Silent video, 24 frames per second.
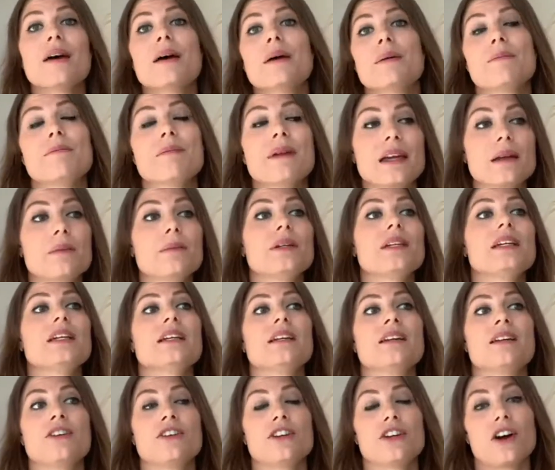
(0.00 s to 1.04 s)

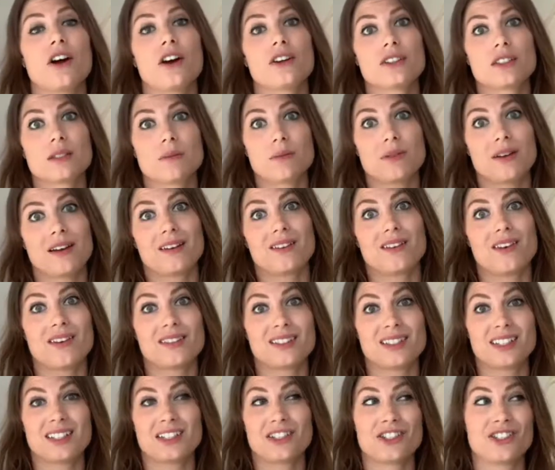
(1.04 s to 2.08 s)
Maybe your art supply
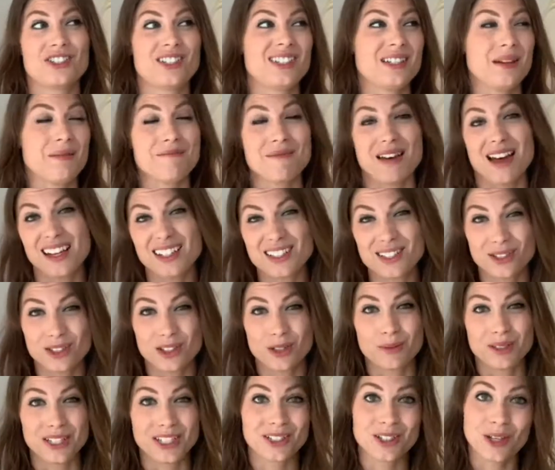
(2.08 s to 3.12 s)
closet is just a mess and
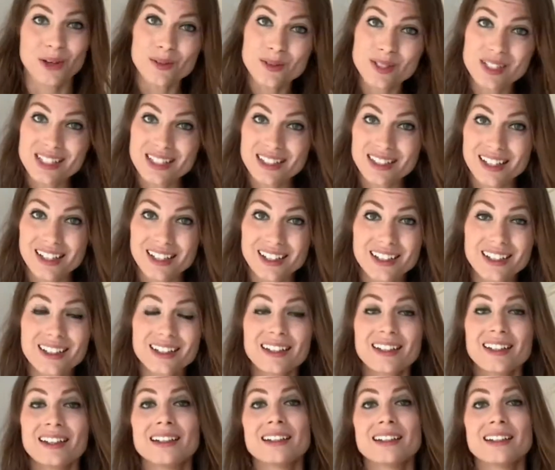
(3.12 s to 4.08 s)
nobody goes in there.